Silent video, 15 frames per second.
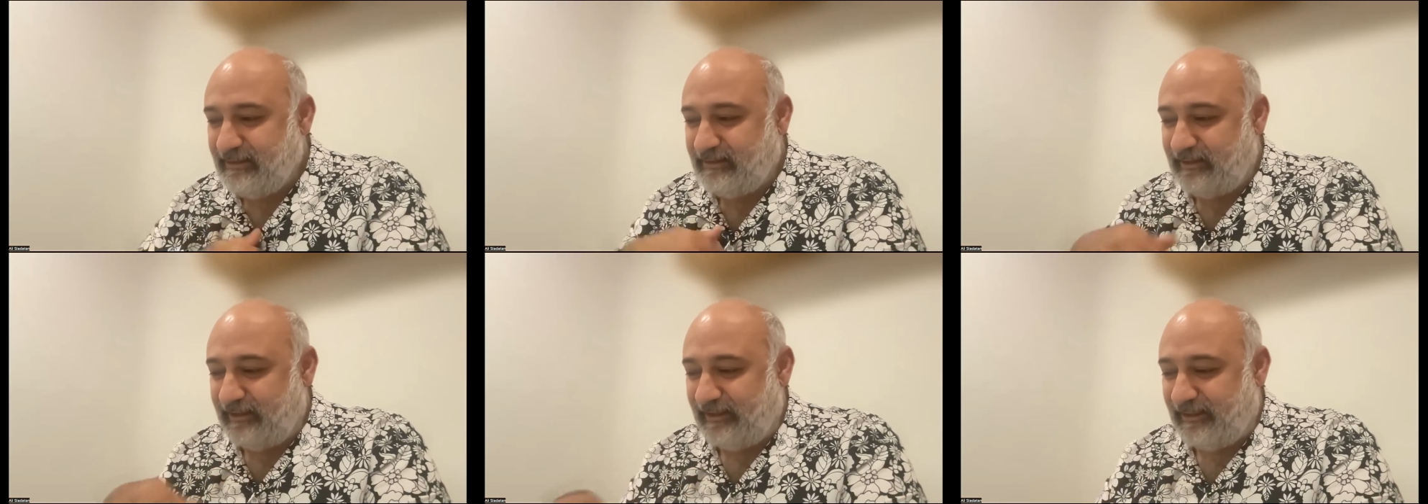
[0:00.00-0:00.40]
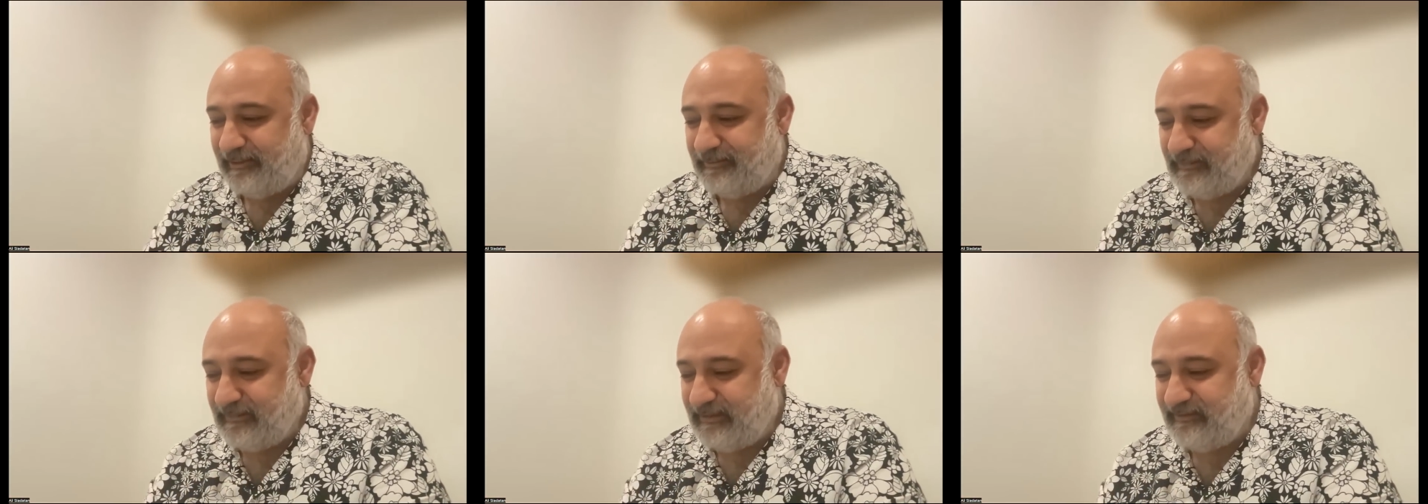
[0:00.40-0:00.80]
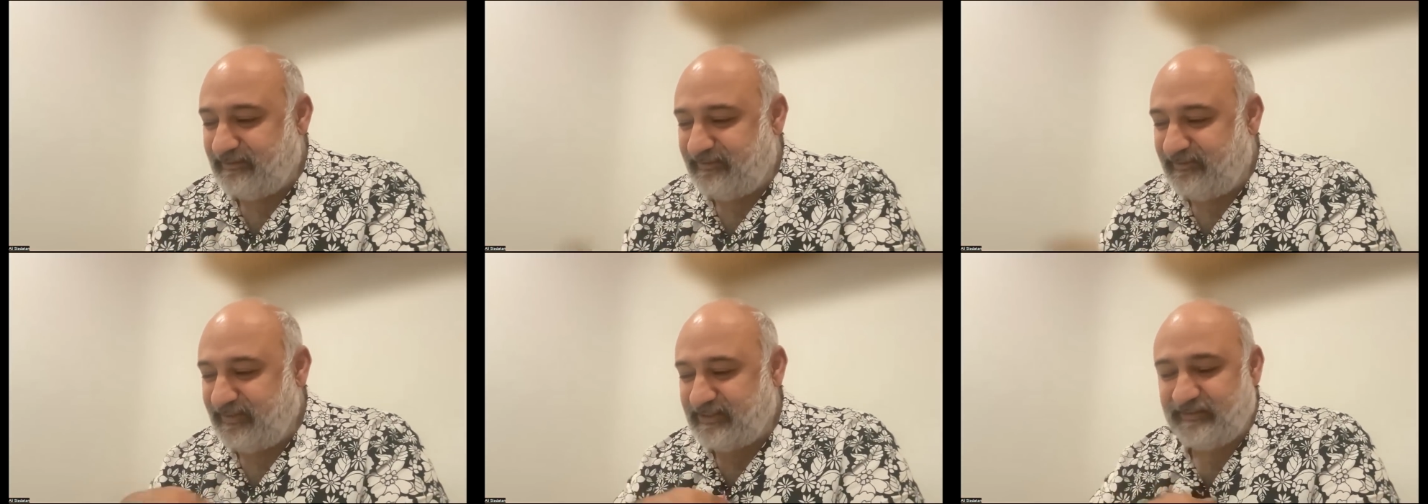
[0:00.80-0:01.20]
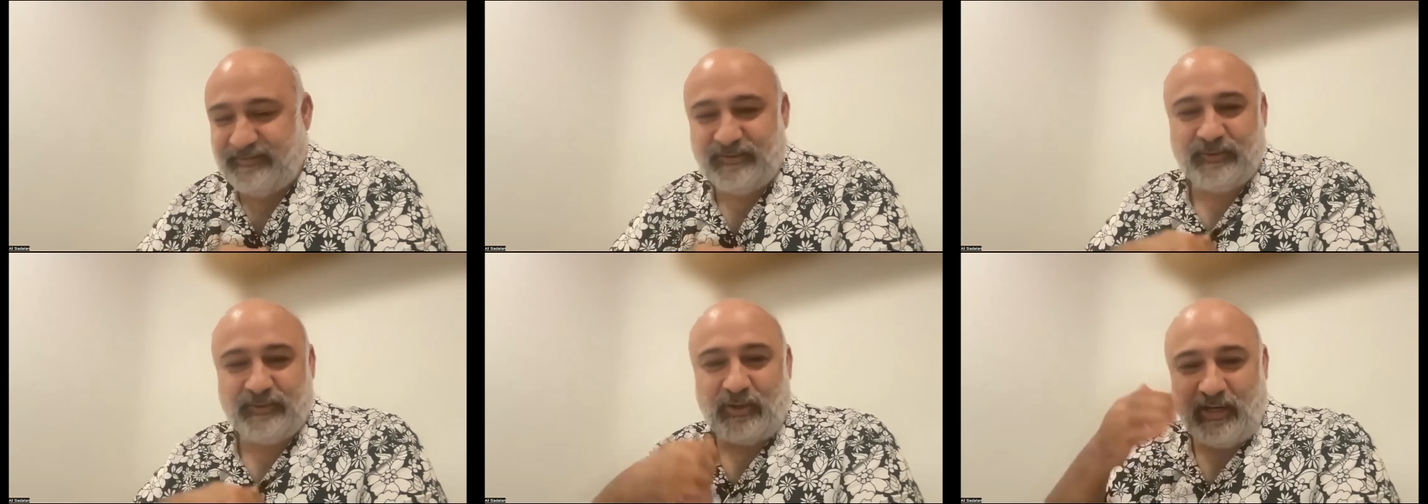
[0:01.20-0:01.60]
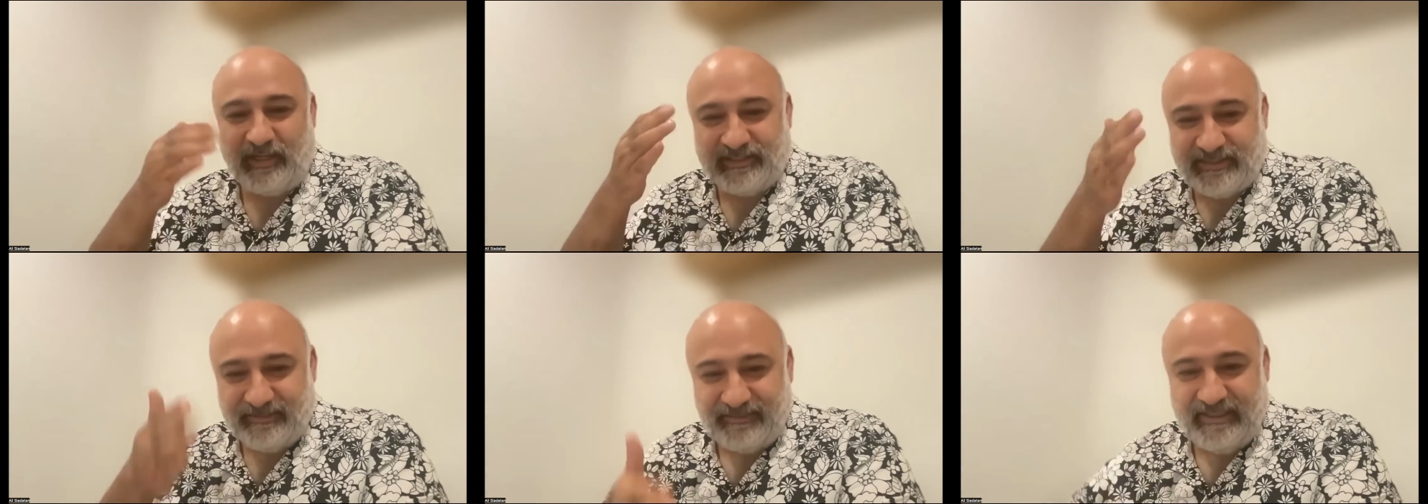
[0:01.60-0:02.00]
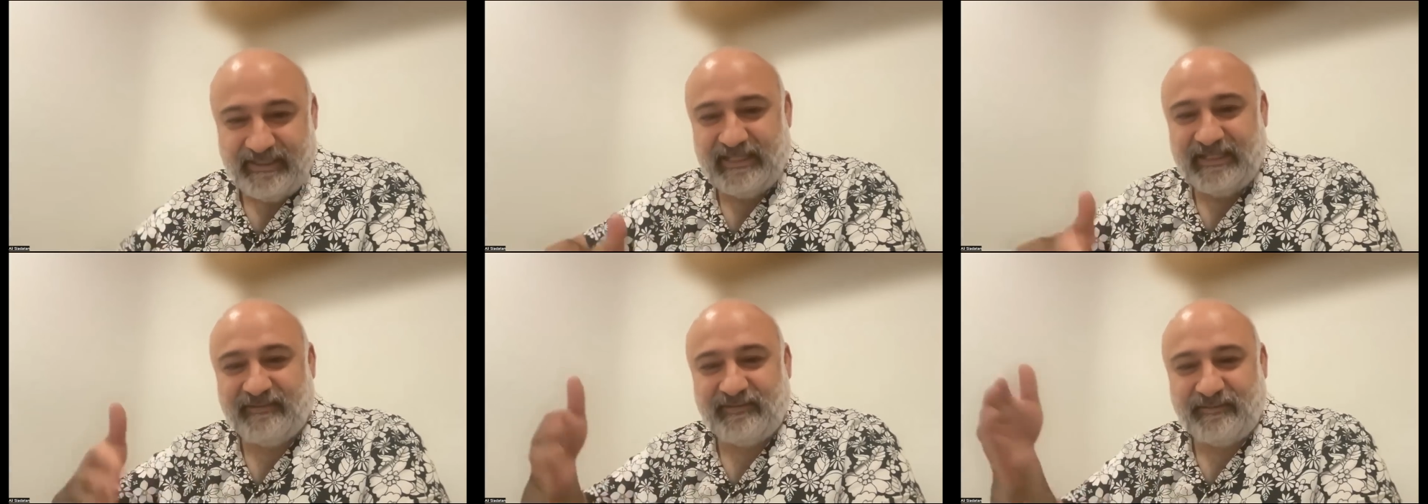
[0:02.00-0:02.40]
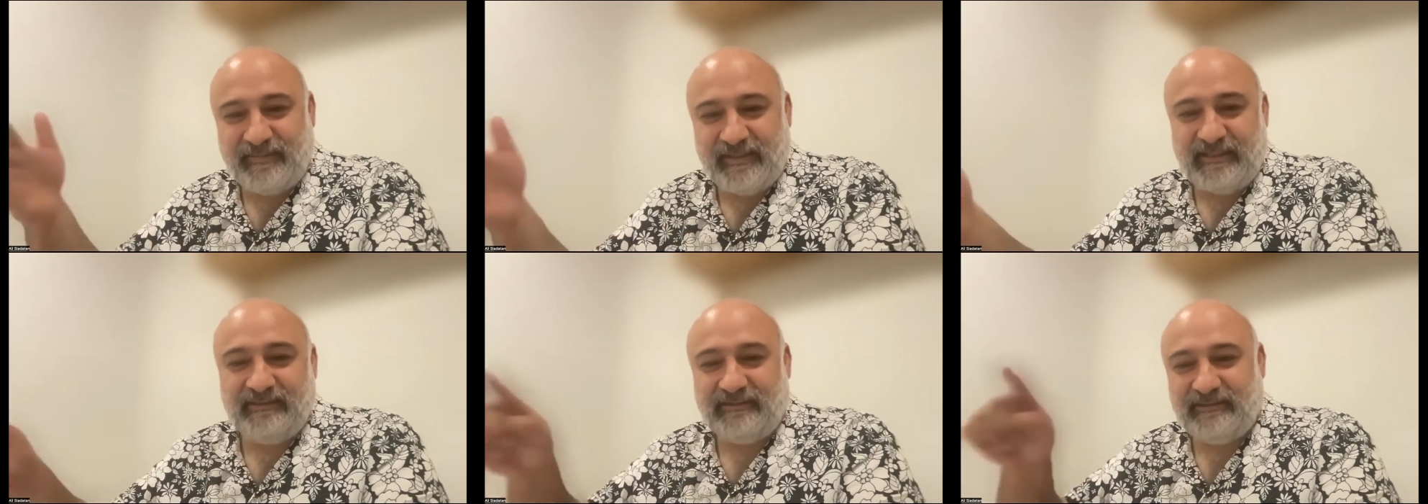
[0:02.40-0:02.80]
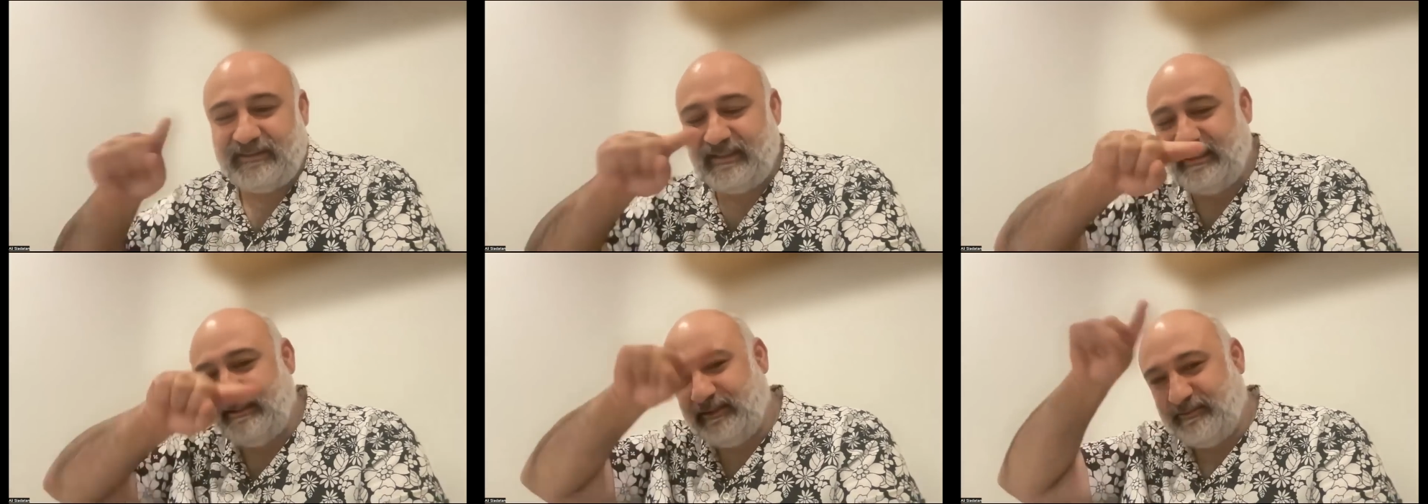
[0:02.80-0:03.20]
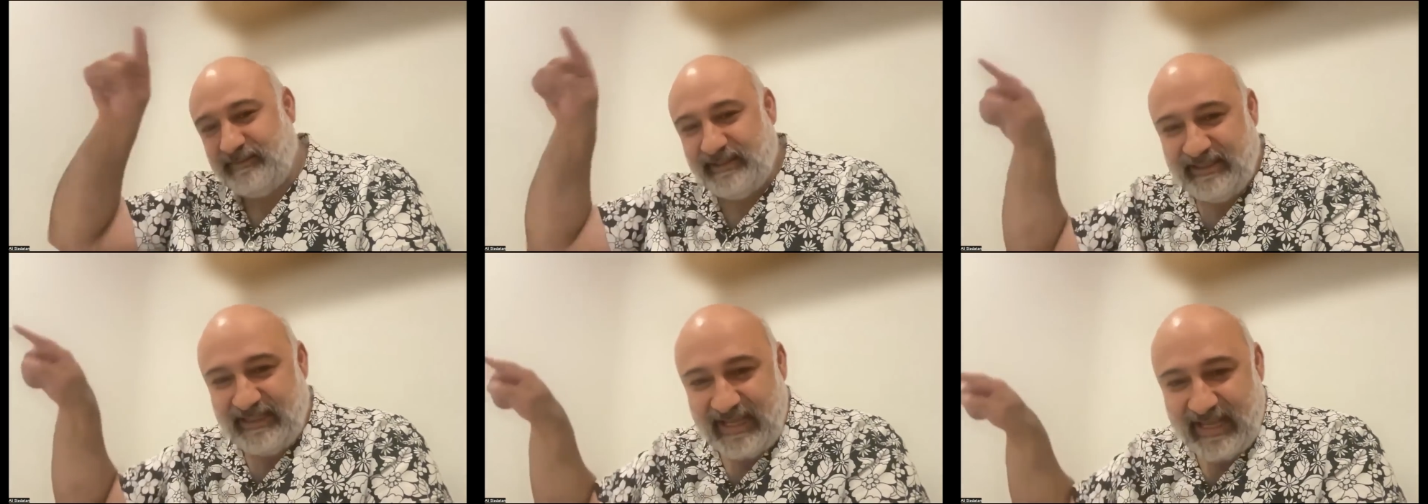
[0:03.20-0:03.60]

Um, the Feast of Sukkot is the beginning of the millennial kingdom and the